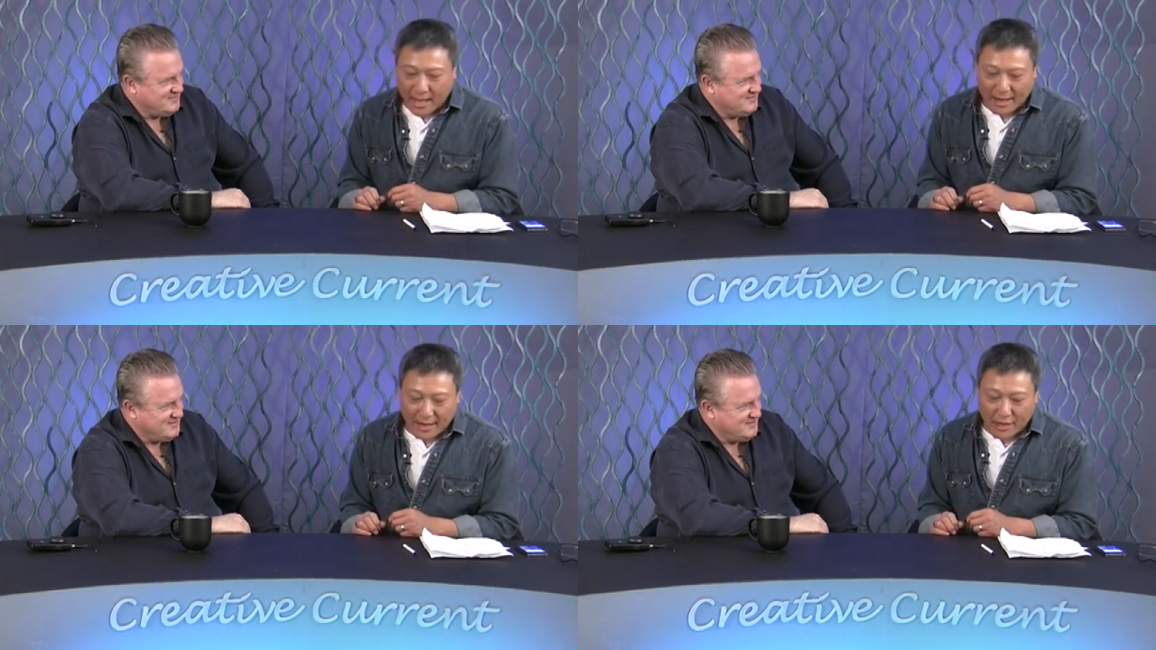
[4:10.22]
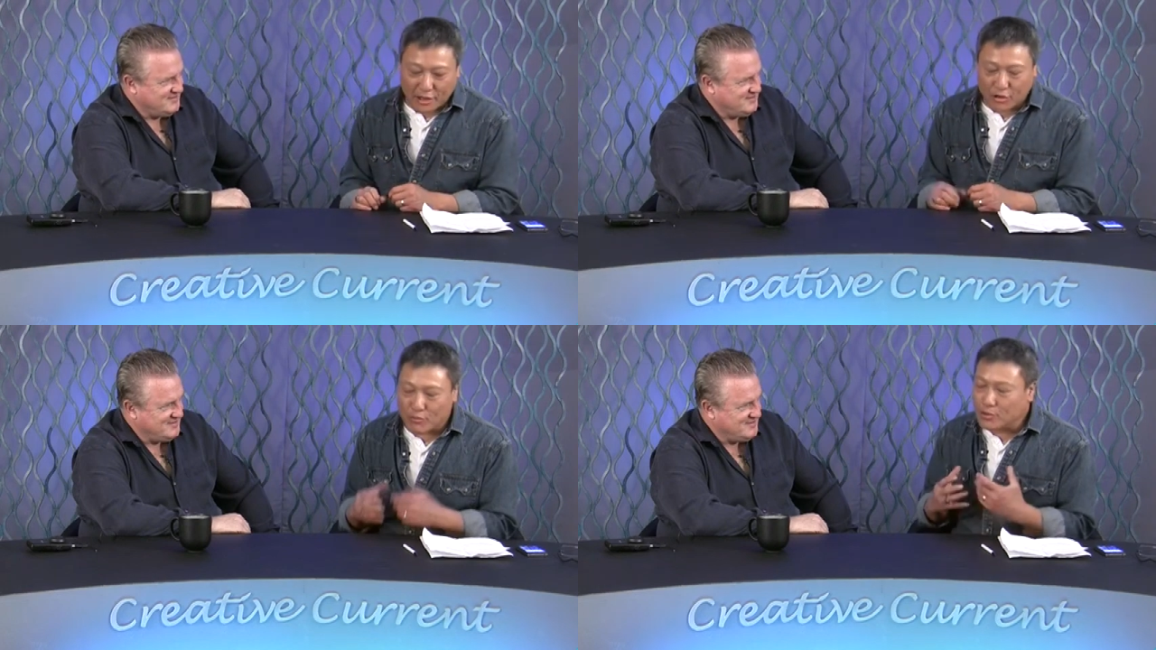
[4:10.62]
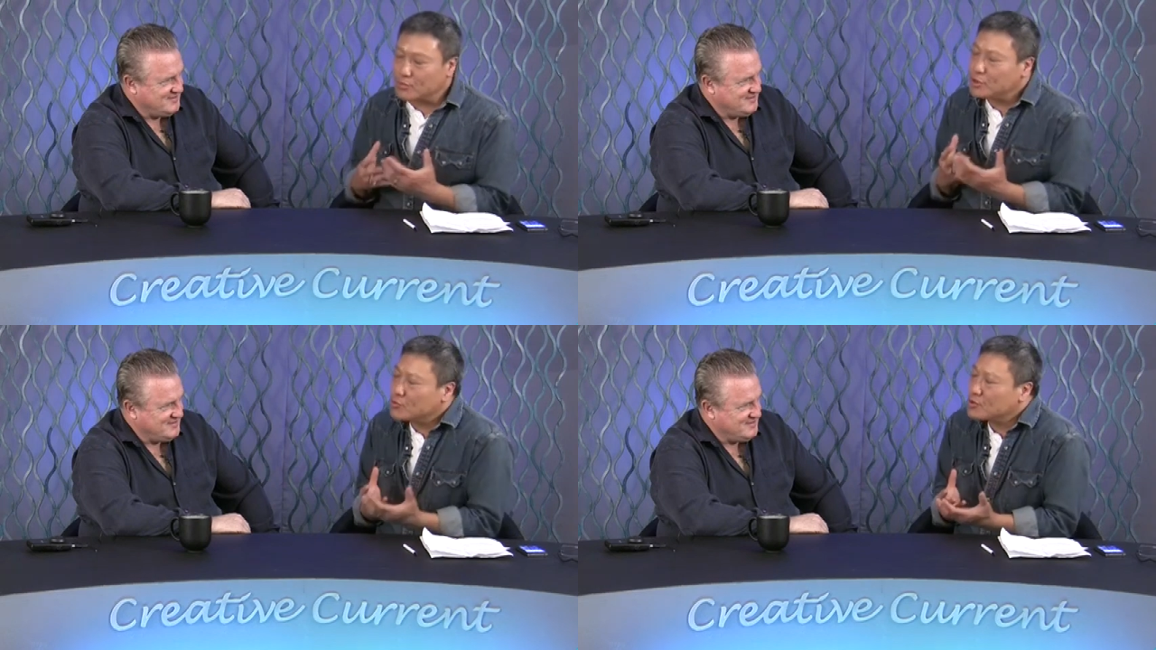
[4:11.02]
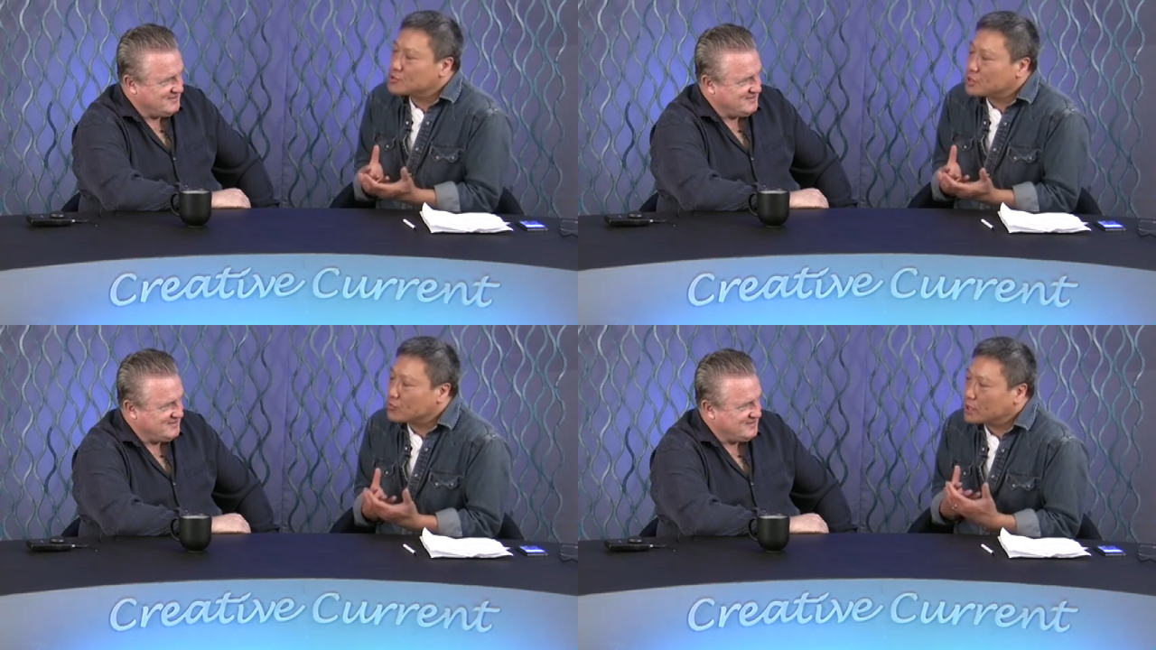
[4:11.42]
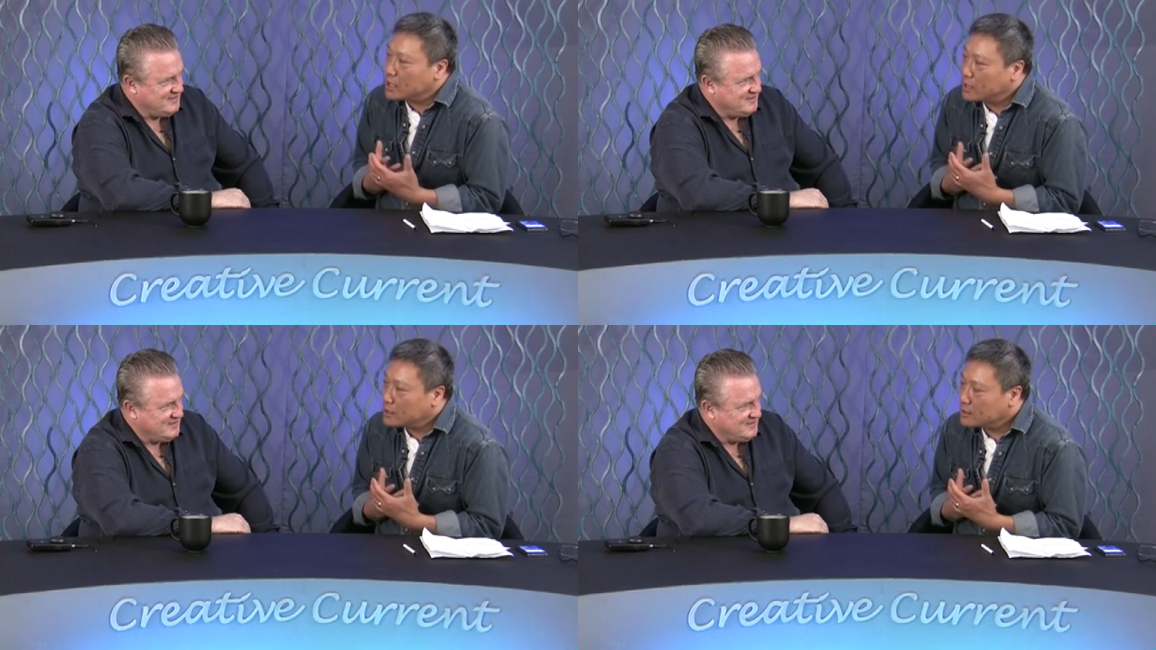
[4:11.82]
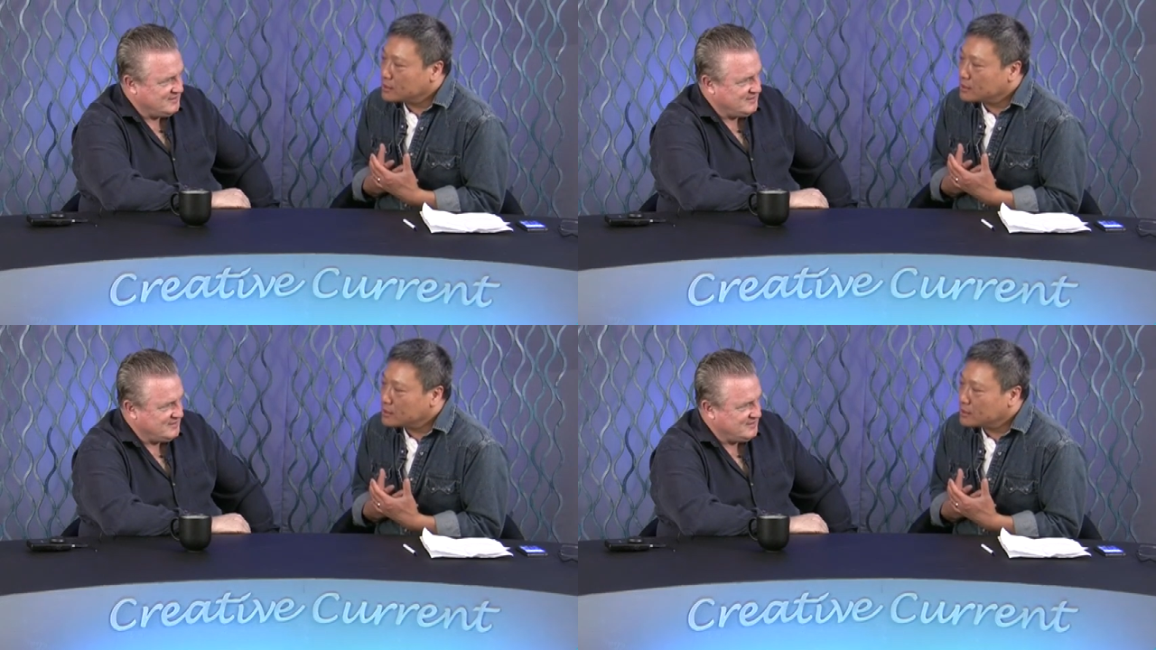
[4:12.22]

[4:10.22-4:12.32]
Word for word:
Speaker 1: And uh, your, your music really